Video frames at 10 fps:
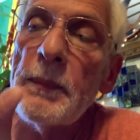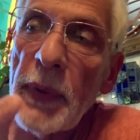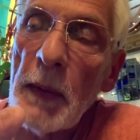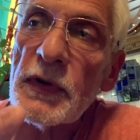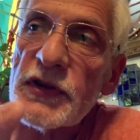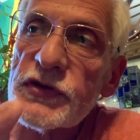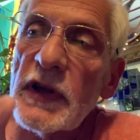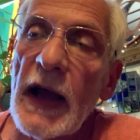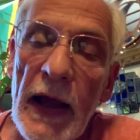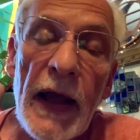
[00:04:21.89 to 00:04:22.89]
published.
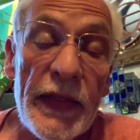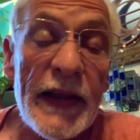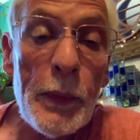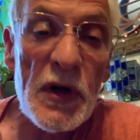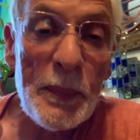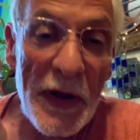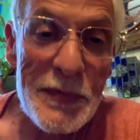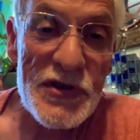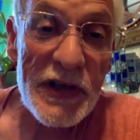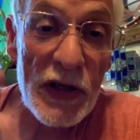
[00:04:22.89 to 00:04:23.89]
I think I'm going to
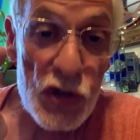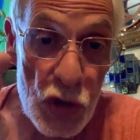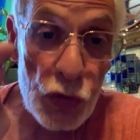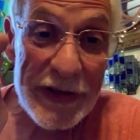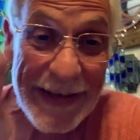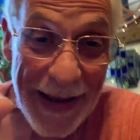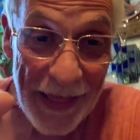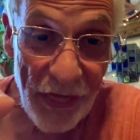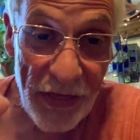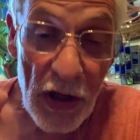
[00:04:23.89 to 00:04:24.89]
publish it on June
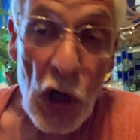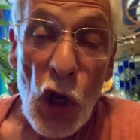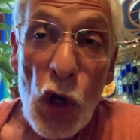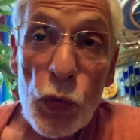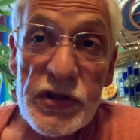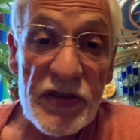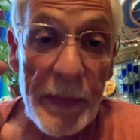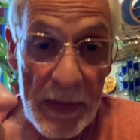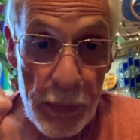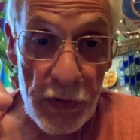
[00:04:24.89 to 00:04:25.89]
10th, which is
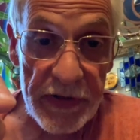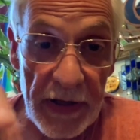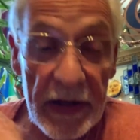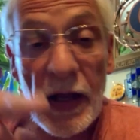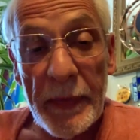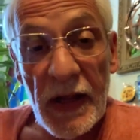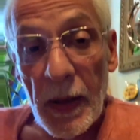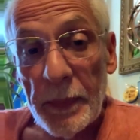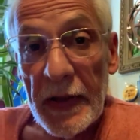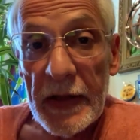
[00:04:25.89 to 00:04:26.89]
my birthday, coming
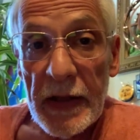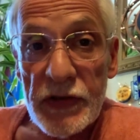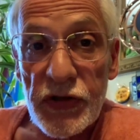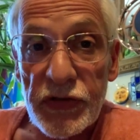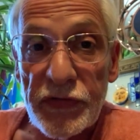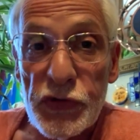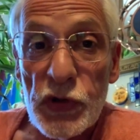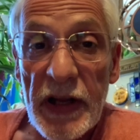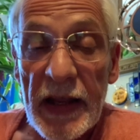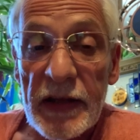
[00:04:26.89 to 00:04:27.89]
up in just a few
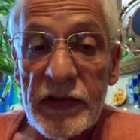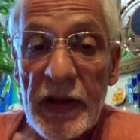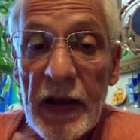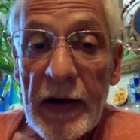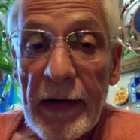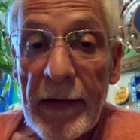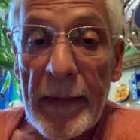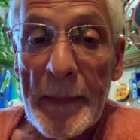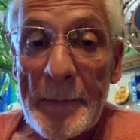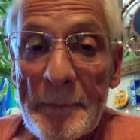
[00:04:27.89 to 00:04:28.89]
days.
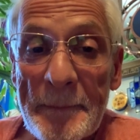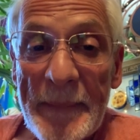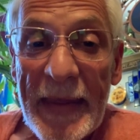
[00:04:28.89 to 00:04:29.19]
And